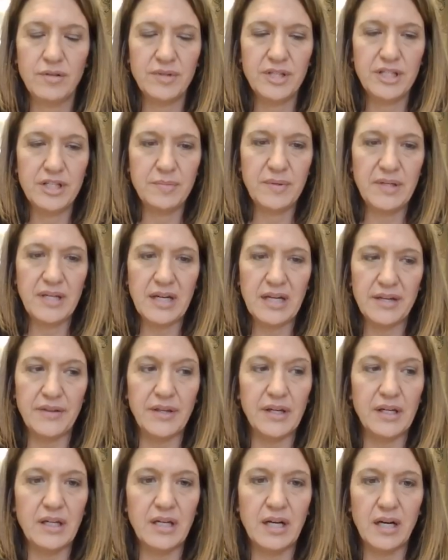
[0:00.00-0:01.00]
reach me at the
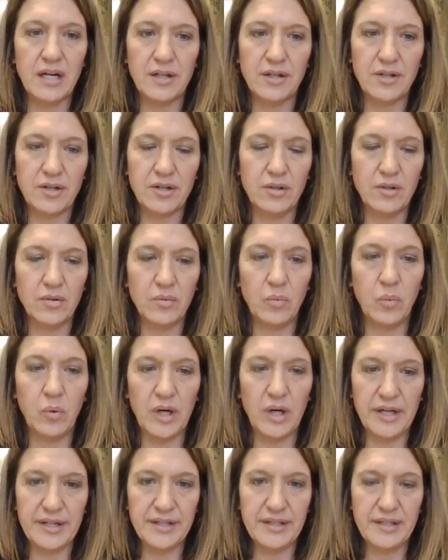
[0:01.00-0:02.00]

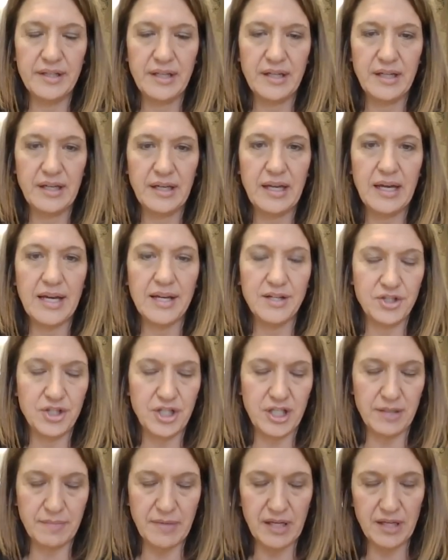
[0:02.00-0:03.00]

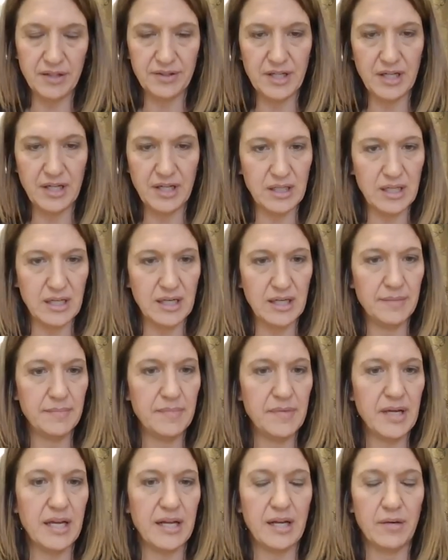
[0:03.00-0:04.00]

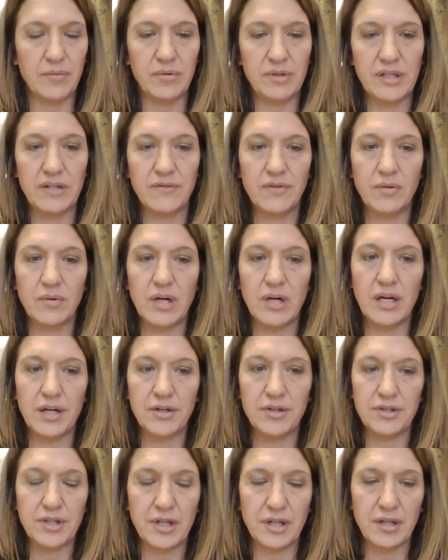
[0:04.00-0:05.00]
gutgirl1@gmail.com, and I will give you
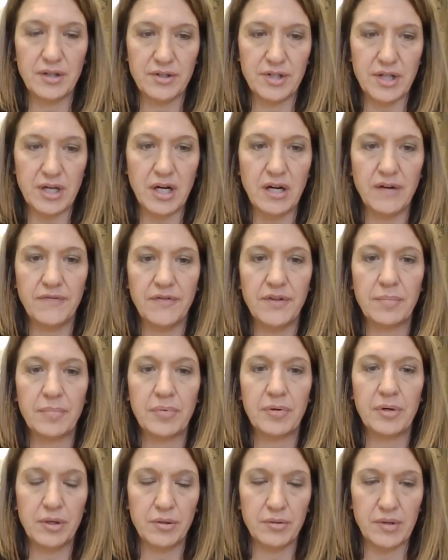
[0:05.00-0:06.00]
$100 off the
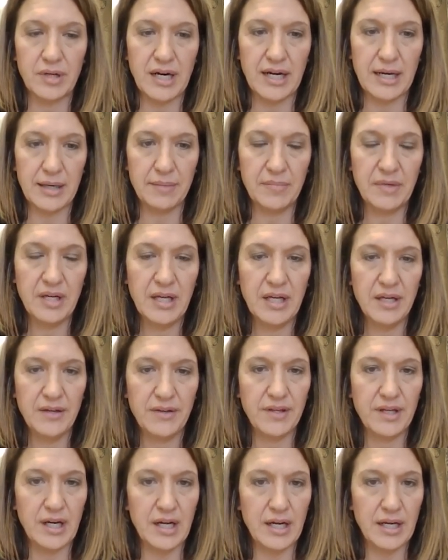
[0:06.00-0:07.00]
program
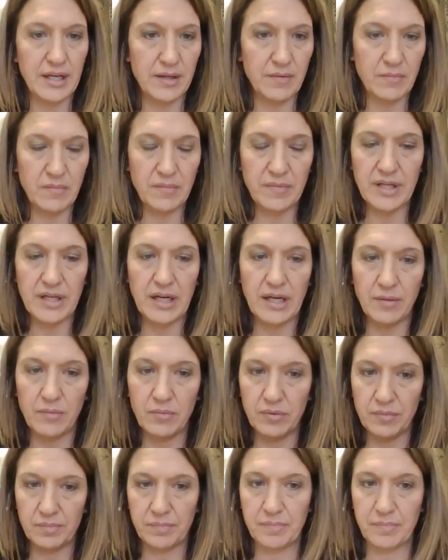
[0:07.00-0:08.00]
that I
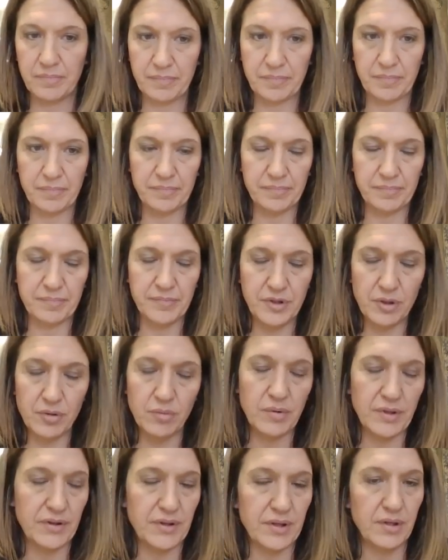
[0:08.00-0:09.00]
will do
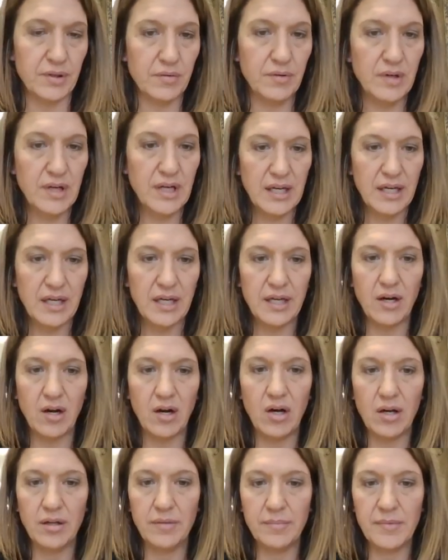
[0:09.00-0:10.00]
with you. And
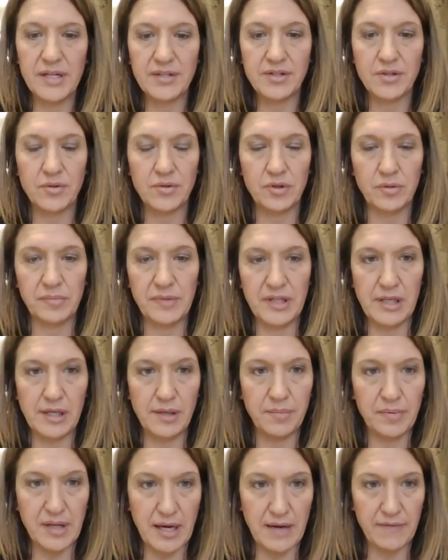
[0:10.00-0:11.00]
all my social media
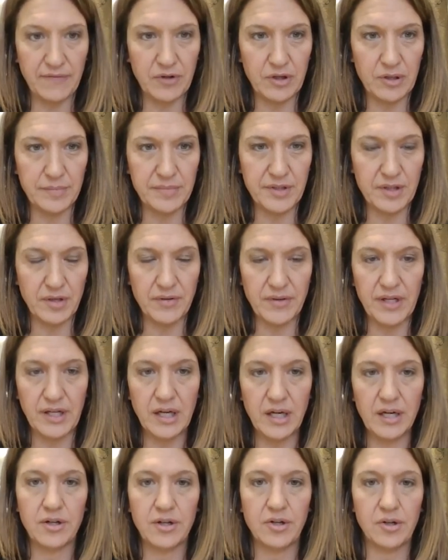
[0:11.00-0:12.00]
platforms are the
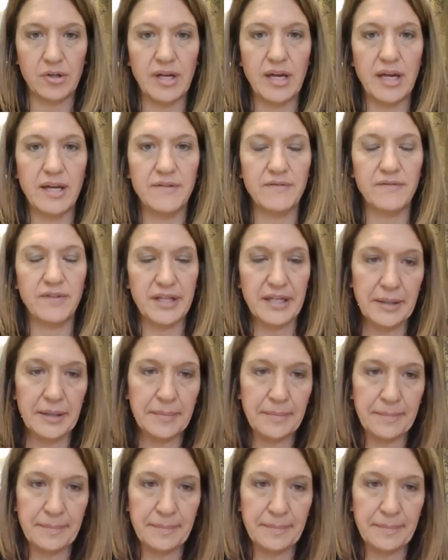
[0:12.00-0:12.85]
Gut Girl NV.